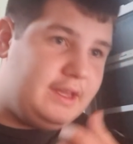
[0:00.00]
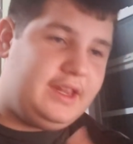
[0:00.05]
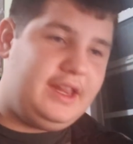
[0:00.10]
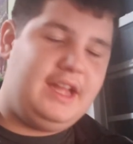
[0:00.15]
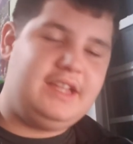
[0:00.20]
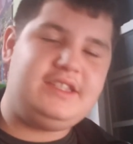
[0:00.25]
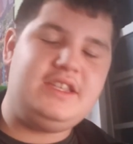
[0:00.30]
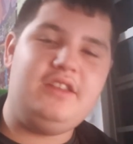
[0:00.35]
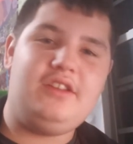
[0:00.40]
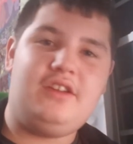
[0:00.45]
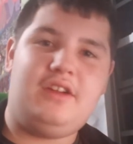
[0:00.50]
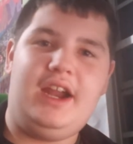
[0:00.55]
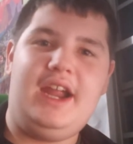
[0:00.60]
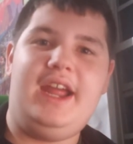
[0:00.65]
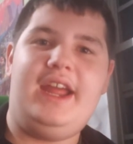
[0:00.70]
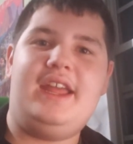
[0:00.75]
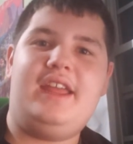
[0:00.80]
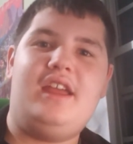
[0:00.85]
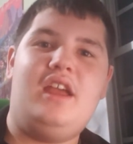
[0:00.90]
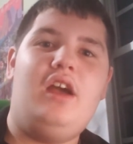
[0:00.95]
That's either
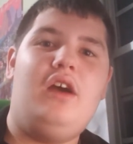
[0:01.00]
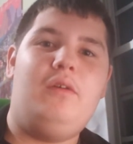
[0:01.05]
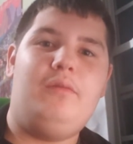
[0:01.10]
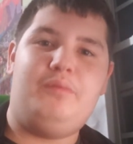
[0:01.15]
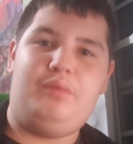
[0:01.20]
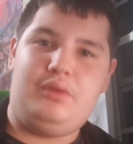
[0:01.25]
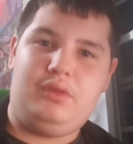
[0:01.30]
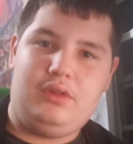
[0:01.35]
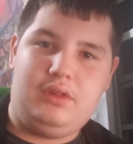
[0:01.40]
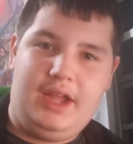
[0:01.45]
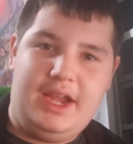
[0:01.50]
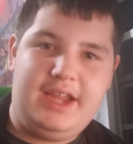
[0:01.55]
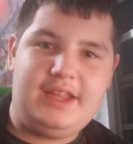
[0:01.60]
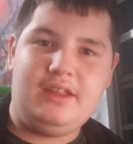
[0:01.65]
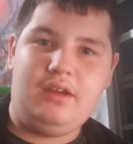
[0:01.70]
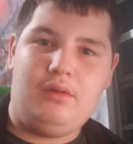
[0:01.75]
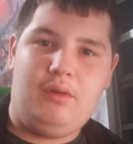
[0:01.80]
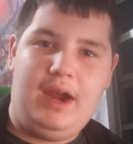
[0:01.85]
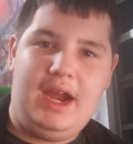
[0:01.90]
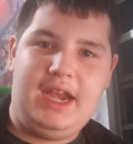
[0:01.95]
a play
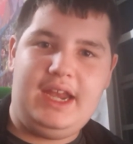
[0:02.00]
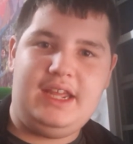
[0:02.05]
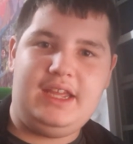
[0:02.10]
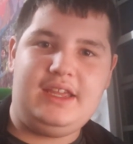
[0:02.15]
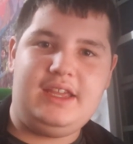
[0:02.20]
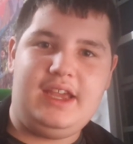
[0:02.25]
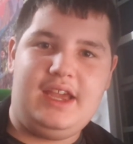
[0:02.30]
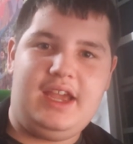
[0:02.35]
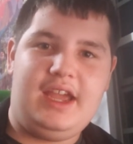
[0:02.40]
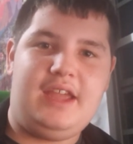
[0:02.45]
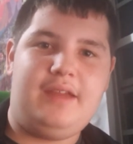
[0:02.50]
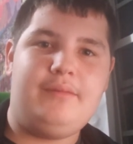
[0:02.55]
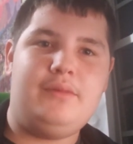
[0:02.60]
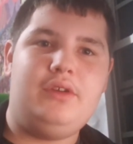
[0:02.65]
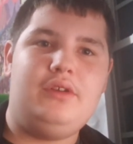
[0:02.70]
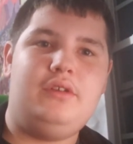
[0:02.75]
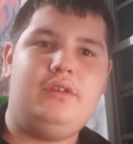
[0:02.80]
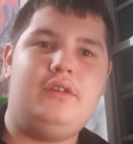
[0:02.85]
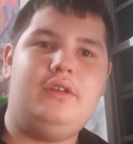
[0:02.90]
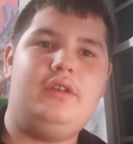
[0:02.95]
the waiting game,
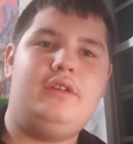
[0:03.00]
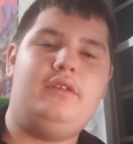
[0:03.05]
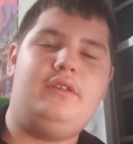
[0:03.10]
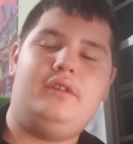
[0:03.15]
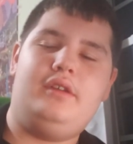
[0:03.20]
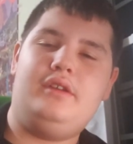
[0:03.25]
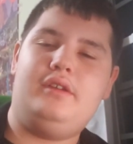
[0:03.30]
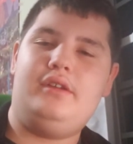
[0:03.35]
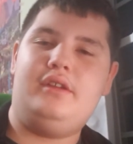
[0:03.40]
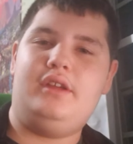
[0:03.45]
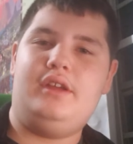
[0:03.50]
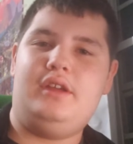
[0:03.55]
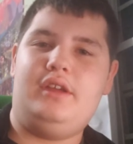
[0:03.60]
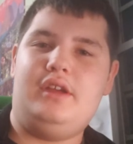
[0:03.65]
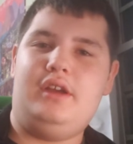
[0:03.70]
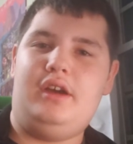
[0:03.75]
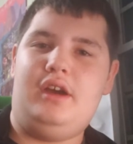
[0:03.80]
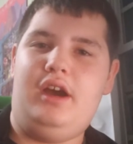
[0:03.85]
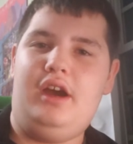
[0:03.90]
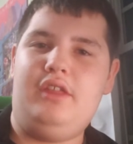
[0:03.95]

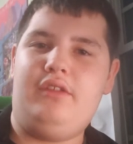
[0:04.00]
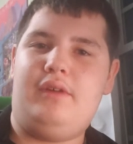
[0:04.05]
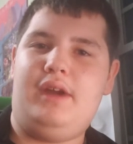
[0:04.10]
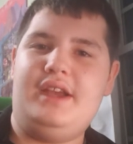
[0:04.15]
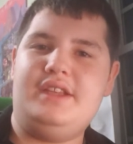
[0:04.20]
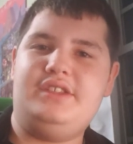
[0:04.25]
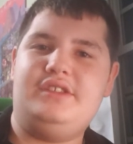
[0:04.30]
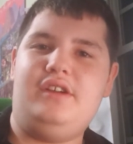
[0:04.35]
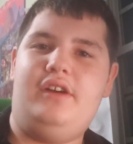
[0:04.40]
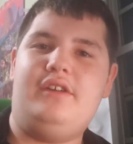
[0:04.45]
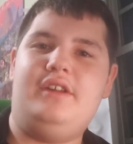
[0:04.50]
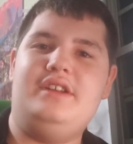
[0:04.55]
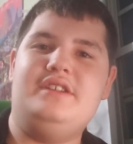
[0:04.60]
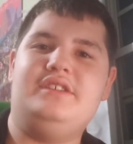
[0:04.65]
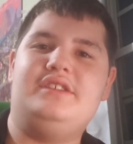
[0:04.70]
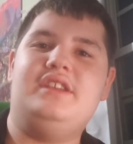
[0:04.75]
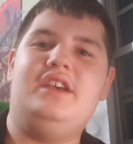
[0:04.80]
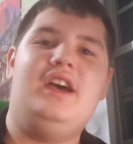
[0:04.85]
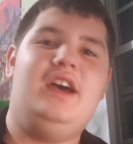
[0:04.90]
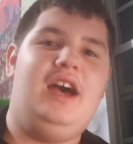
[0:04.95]
otherwise known
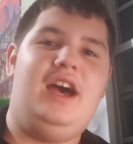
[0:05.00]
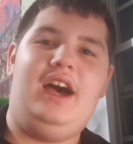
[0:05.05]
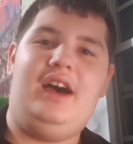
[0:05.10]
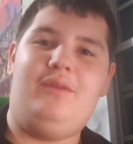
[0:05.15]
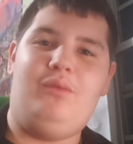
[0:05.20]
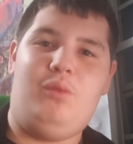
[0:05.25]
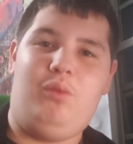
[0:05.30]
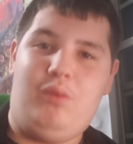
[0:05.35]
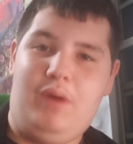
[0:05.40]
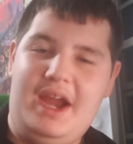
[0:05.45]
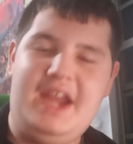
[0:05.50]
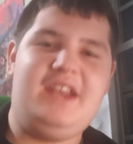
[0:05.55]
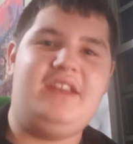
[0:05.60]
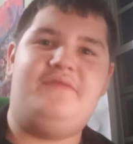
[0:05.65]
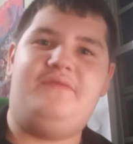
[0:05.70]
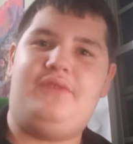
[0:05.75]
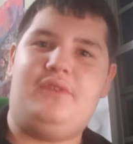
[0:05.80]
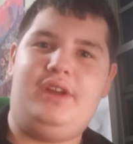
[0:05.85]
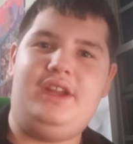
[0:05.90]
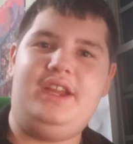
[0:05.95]
as
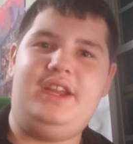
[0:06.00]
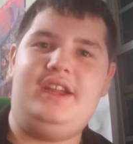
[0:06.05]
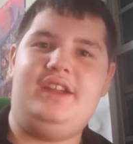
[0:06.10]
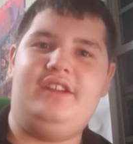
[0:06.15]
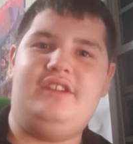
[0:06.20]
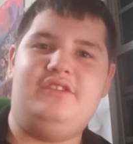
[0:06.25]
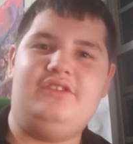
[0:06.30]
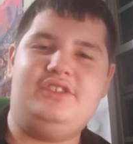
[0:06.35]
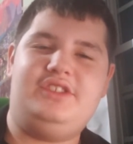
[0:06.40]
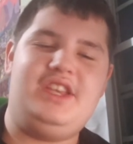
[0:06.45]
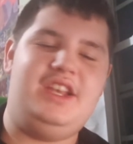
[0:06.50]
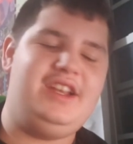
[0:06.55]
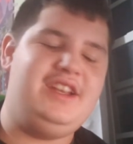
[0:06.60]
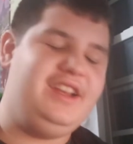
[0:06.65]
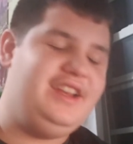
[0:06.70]
wait for years.